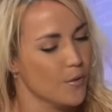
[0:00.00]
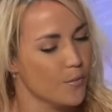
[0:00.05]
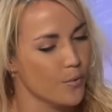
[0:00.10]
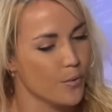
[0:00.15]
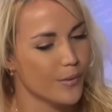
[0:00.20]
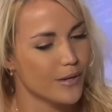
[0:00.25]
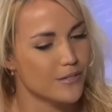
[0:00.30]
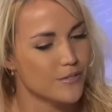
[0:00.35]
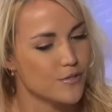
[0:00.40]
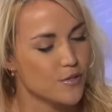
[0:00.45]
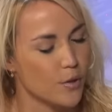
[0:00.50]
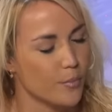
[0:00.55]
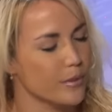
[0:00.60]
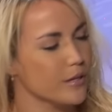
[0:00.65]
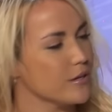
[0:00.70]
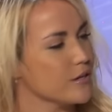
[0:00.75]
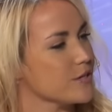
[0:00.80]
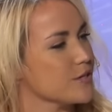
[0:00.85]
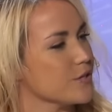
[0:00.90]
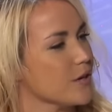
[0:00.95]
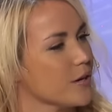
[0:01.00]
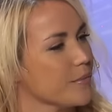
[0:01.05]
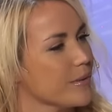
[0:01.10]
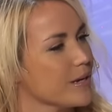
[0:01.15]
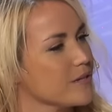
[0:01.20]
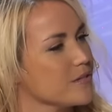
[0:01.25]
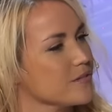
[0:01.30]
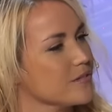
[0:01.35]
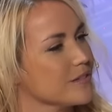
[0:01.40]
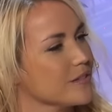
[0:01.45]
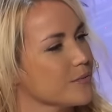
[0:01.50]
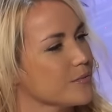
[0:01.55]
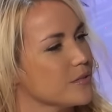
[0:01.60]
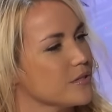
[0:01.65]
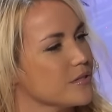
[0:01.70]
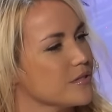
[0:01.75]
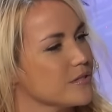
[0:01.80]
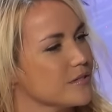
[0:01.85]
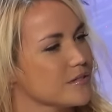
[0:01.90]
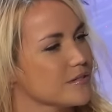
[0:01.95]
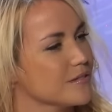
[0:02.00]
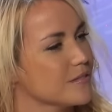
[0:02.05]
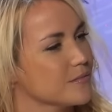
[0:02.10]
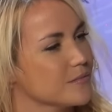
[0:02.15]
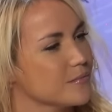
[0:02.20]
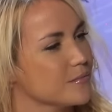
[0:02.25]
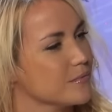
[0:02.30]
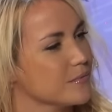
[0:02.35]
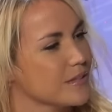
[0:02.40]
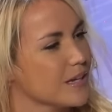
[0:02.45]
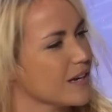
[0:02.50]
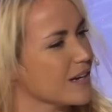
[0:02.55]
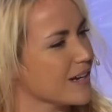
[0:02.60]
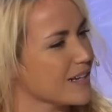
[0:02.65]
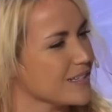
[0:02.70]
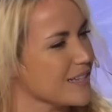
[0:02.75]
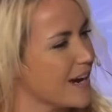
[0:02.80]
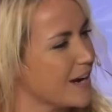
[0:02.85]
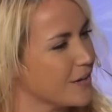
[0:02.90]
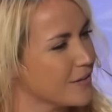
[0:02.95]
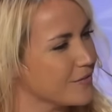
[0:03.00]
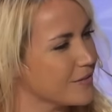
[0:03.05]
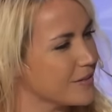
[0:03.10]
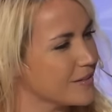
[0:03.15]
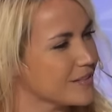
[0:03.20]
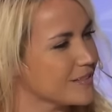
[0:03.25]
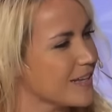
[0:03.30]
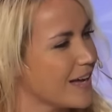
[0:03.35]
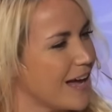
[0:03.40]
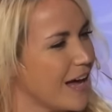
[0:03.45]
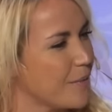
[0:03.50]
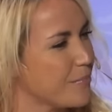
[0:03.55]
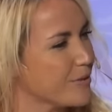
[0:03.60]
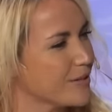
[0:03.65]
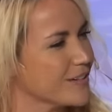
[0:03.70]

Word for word: we went so many years to Art Basel that we just you kind of got tired of it. That's that true.